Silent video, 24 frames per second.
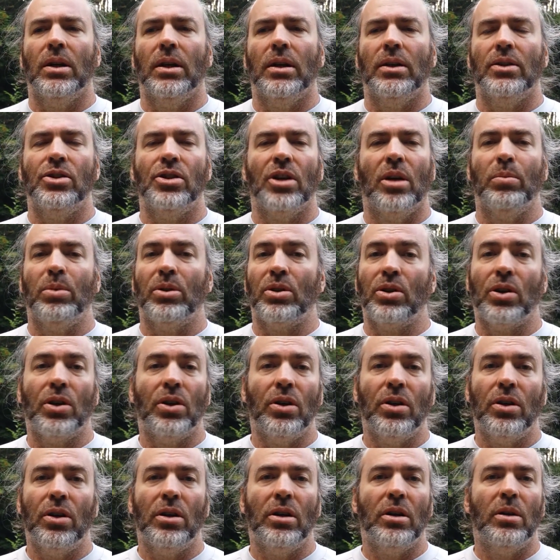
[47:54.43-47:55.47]
jump a
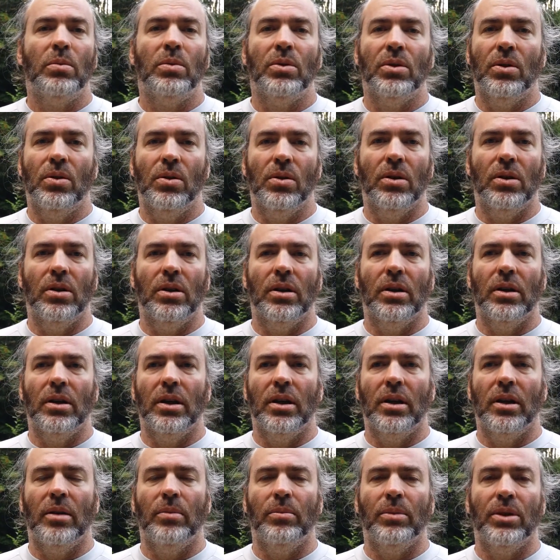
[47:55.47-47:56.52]
curb, or
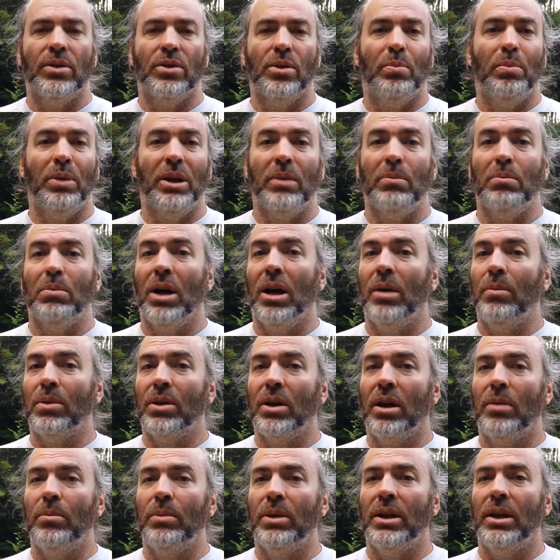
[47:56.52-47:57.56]
there's a big bump
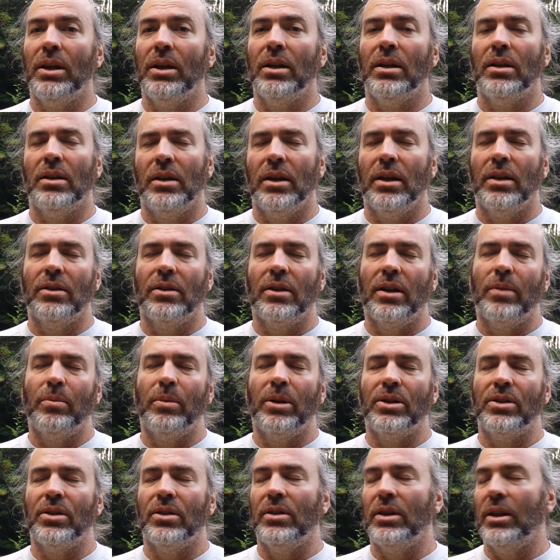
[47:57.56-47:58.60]
coming. Yeah, I
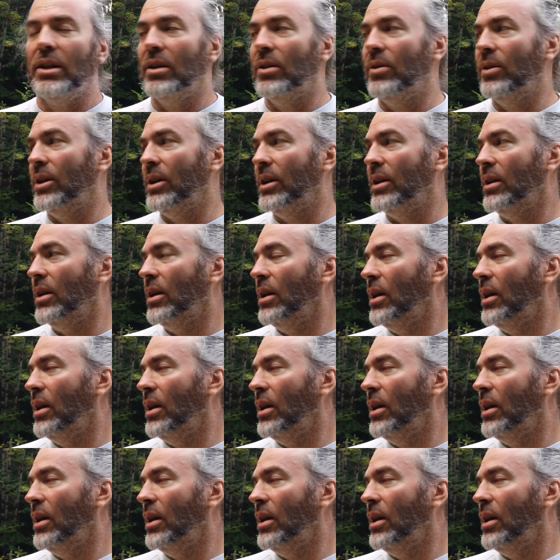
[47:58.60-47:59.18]
mentioned that already.